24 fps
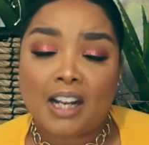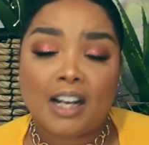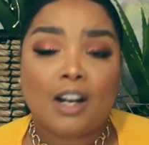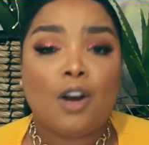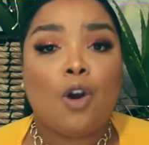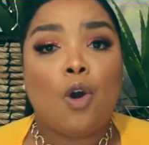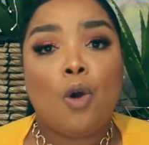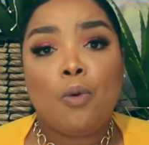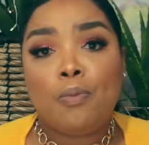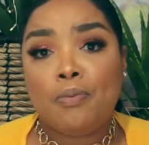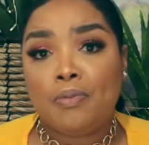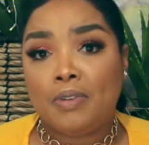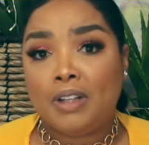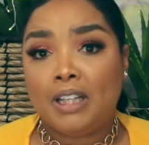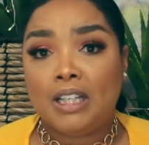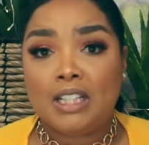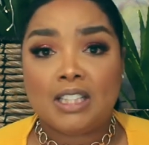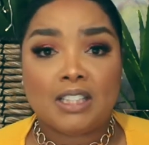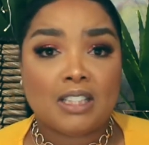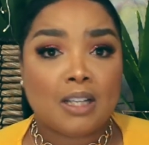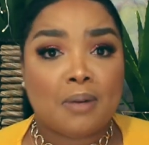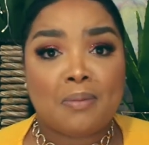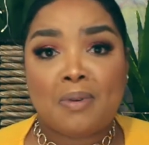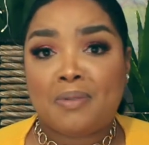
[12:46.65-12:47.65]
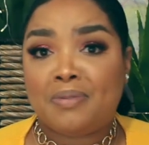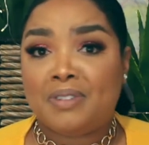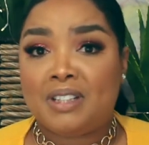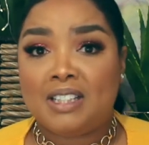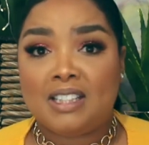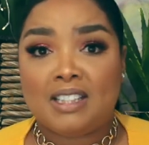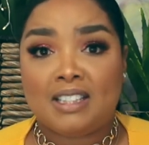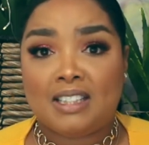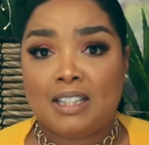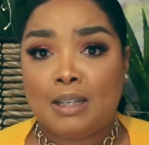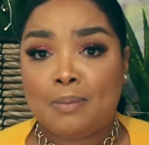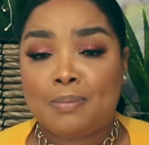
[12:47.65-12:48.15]
And hopefully some of
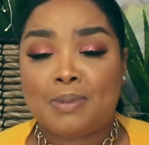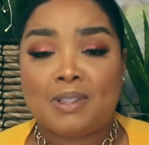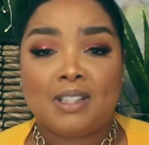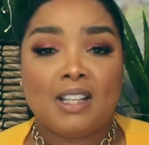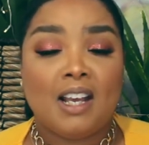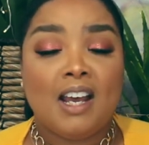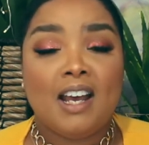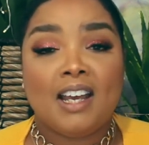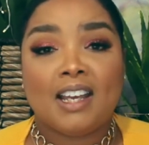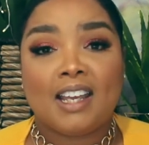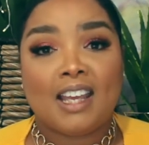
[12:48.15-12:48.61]
these tips